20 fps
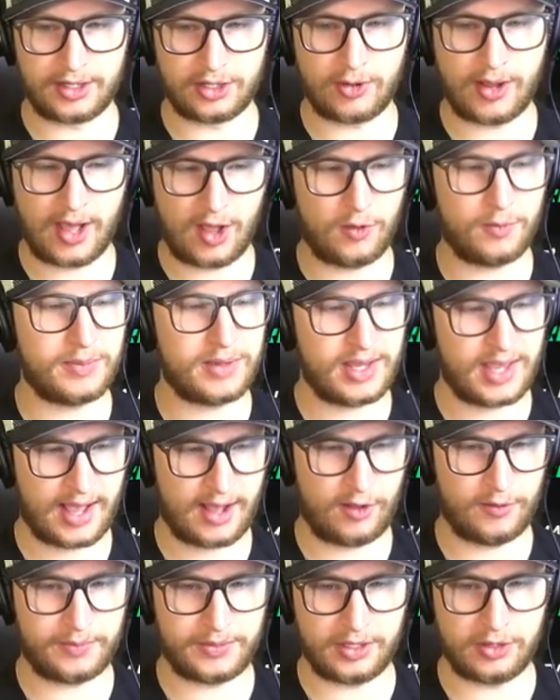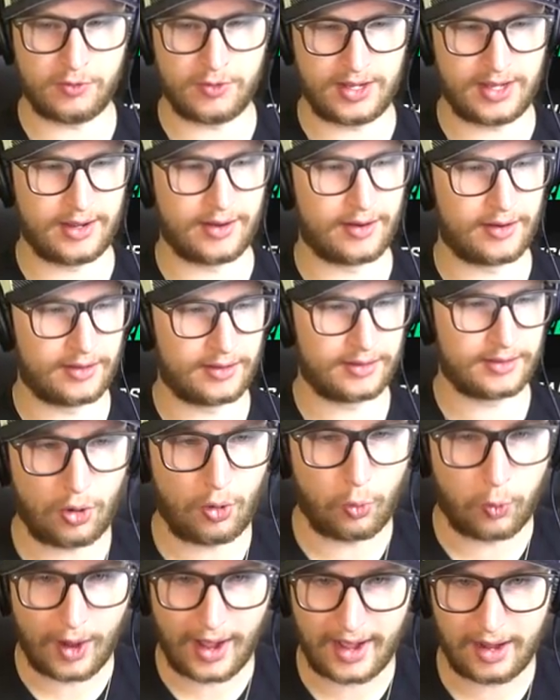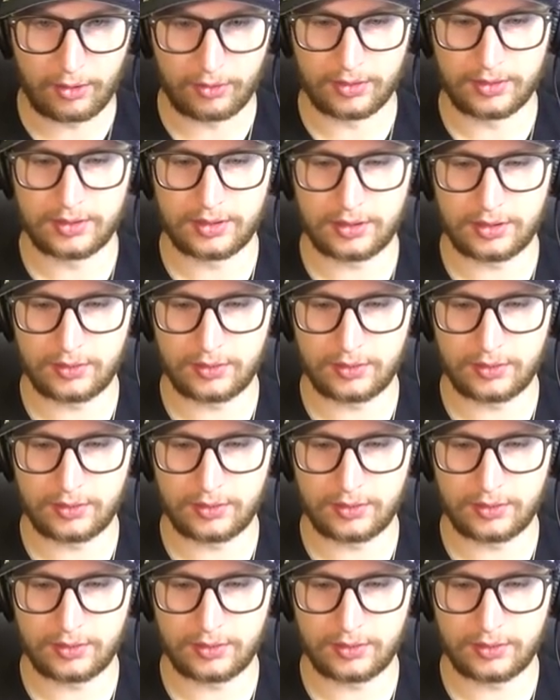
You know, help me help you here. Oh, wow.